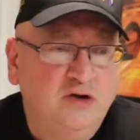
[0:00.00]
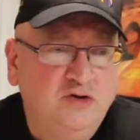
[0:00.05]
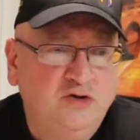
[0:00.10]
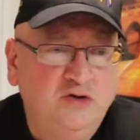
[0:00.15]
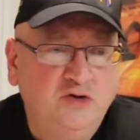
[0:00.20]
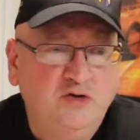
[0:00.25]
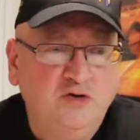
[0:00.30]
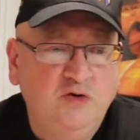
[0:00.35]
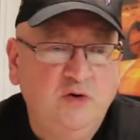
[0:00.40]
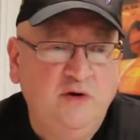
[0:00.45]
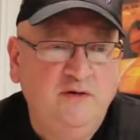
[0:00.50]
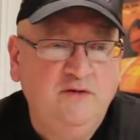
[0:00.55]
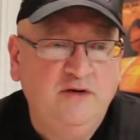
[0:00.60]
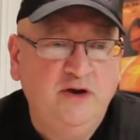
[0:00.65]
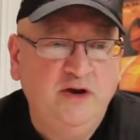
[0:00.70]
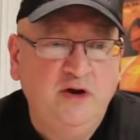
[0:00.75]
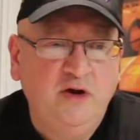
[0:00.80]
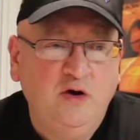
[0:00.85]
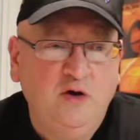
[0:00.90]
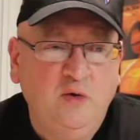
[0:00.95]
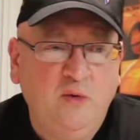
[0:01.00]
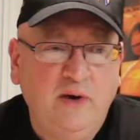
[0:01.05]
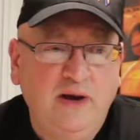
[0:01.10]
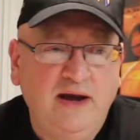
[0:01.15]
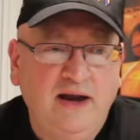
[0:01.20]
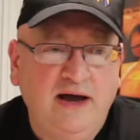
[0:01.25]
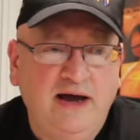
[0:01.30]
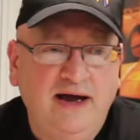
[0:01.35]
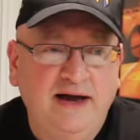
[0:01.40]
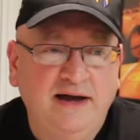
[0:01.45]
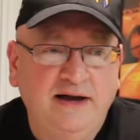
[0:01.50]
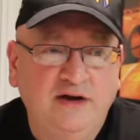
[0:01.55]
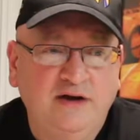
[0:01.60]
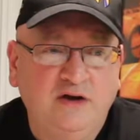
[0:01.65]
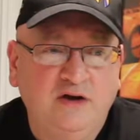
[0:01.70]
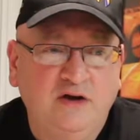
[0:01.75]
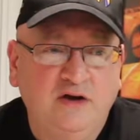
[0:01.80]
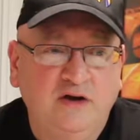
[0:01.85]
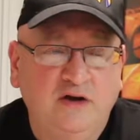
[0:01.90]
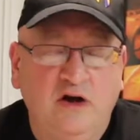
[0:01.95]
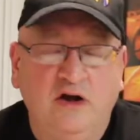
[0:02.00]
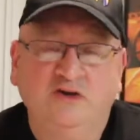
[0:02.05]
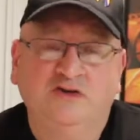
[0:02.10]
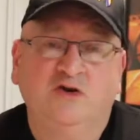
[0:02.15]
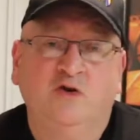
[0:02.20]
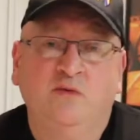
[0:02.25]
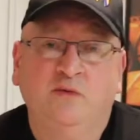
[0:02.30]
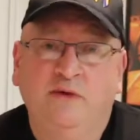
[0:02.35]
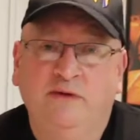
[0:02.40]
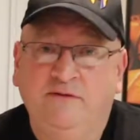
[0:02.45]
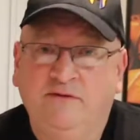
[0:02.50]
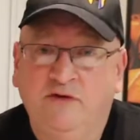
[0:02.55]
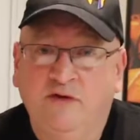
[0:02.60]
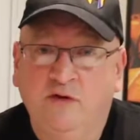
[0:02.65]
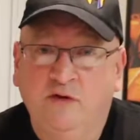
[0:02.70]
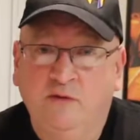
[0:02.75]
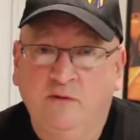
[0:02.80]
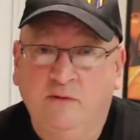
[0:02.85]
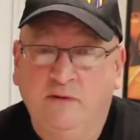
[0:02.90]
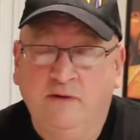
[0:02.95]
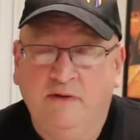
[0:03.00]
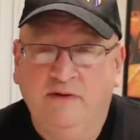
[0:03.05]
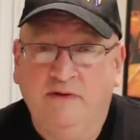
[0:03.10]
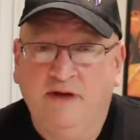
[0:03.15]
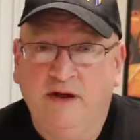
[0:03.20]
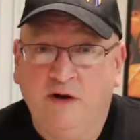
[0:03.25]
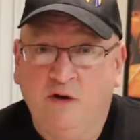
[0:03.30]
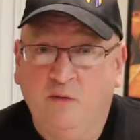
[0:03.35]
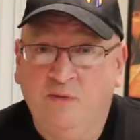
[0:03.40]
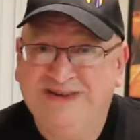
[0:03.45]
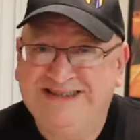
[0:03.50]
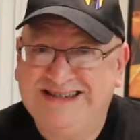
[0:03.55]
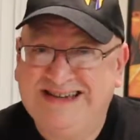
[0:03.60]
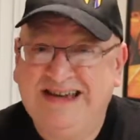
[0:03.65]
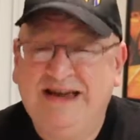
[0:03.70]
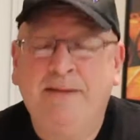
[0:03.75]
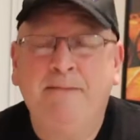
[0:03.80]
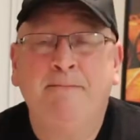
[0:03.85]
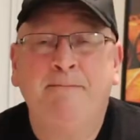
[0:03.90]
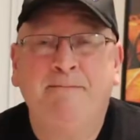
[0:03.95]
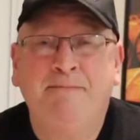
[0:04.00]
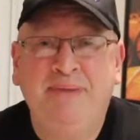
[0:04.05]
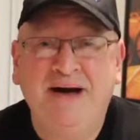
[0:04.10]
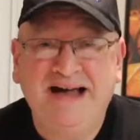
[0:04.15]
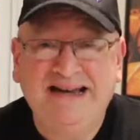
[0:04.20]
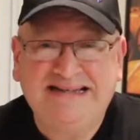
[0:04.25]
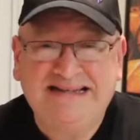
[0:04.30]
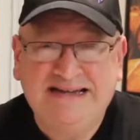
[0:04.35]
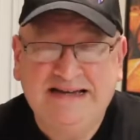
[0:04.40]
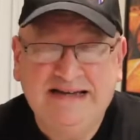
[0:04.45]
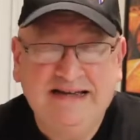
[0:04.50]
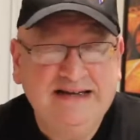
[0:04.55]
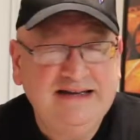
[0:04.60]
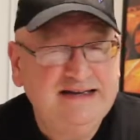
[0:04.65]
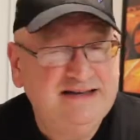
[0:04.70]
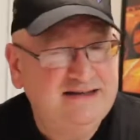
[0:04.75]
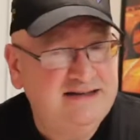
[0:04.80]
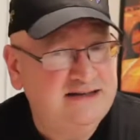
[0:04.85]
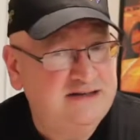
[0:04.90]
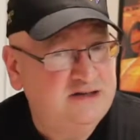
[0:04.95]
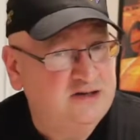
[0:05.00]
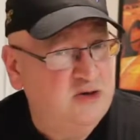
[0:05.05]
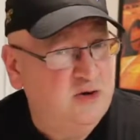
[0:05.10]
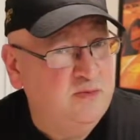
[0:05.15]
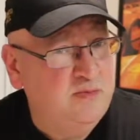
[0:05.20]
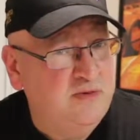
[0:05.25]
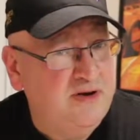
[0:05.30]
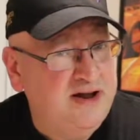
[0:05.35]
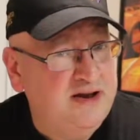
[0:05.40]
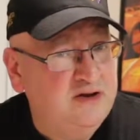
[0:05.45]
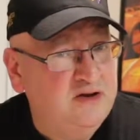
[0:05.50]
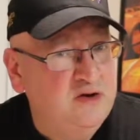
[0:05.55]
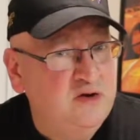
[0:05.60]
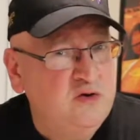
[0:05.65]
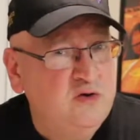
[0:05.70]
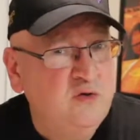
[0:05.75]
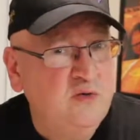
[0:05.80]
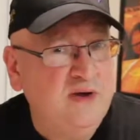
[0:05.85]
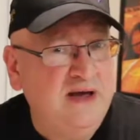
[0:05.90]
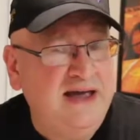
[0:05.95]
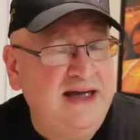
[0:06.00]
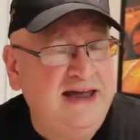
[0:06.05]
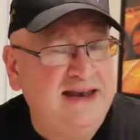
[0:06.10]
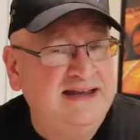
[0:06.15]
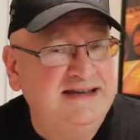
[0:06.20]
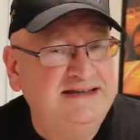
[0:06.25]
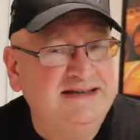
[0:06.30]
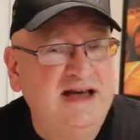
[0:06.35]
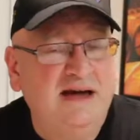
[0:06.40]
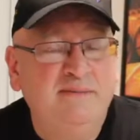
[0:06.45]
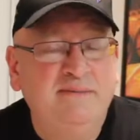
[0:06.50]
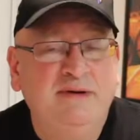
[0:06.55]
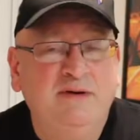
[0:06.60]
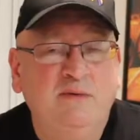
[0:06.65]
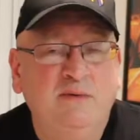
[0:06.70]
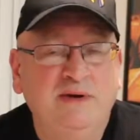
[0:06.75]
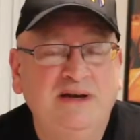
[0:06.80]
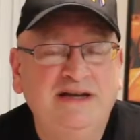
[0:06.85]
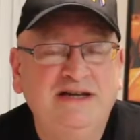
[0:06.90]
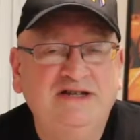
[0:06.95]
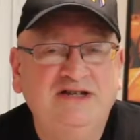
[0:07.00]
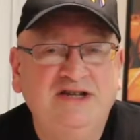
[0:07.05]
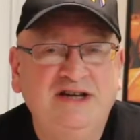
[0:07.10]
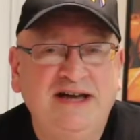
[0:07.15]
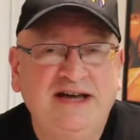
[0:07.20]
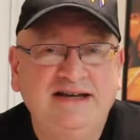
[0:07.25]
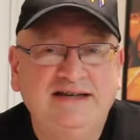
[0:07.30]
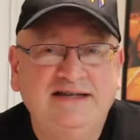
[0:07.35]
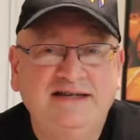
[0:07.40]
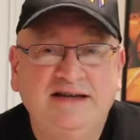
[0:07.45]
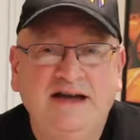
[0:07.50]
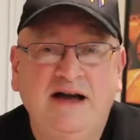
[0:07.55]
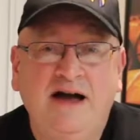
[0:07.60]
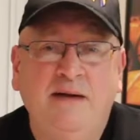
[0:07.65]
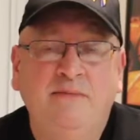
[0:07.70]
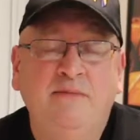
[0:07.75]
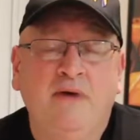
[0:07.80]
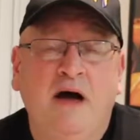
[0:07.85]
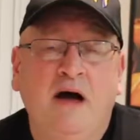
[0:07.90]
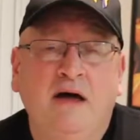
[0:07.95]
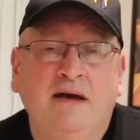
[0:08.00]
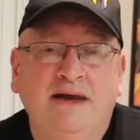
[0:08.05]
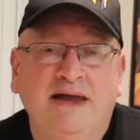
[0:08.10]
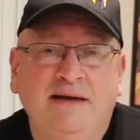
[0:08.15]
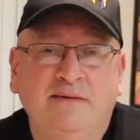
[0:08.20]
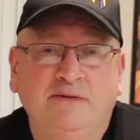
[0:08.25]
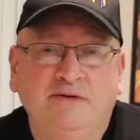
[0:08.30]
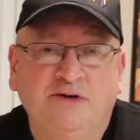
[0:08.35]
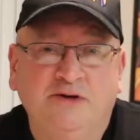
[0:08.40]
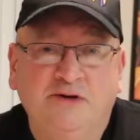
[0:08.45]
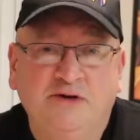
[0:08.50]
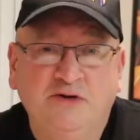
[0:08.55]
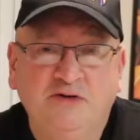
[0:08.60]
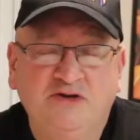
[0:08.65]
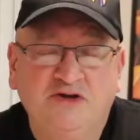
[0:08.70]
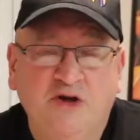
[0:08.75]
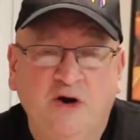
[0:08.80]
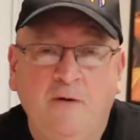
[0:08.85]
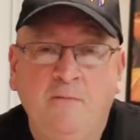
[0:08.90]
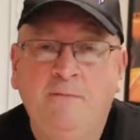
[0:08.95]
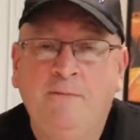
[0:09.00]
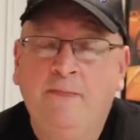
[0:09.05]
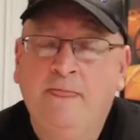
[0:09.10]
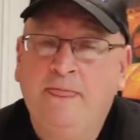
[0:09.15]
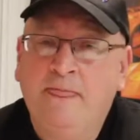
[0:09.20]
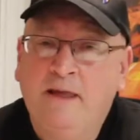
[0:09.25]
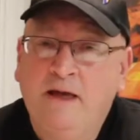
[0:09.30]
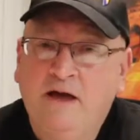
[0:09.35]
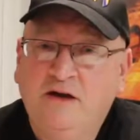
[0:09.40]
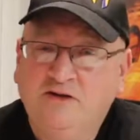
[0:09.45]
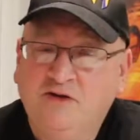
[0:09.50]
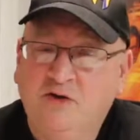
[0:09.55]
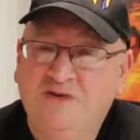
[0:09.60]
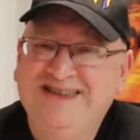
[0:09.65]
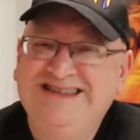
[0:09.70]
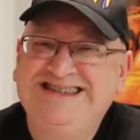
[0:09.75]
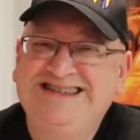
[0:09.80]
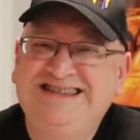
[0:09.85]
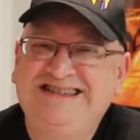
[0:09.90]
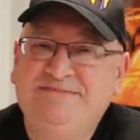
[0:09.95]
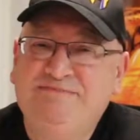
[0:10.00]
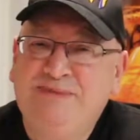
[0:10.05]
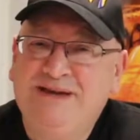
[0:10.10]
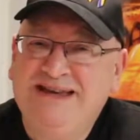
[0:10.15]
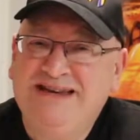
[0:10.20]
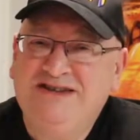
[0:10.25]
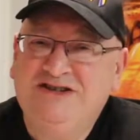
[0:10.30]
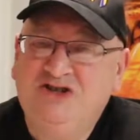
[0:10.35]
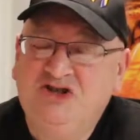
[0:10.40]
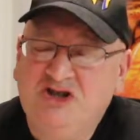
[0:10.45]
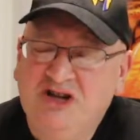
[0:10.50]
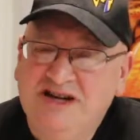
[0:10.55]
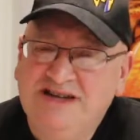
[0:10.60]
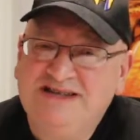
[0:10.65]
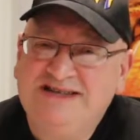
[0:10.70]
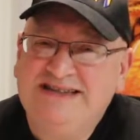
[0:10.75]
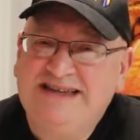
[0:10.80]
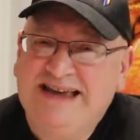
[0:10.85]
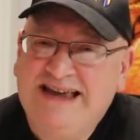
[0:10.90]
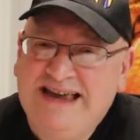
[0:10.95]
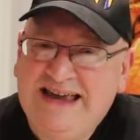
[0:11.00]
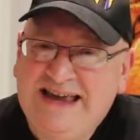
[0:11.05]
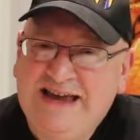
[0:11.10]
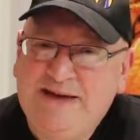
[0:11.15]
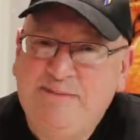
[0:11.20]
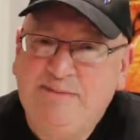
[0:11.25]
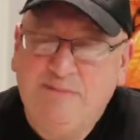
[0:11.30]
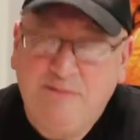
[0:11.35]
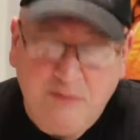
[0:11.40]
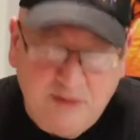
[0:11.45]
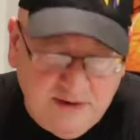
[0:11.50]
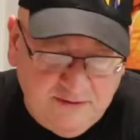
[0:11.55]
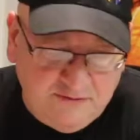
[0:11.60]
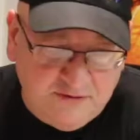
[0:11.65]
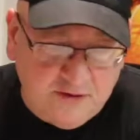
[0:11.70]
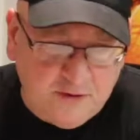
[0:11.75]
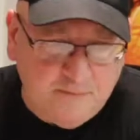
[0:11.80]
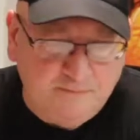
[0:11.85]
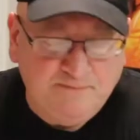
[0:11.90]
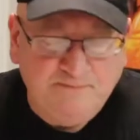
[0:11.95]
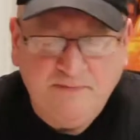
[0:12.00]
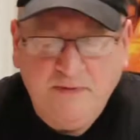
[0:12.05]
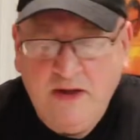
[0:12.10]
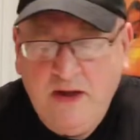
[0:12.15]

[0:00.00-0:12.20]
to do a video when I could also review their whiskey, but since they're brand new and it's not been released yet, I'm unable to do so. So this has been just a preview.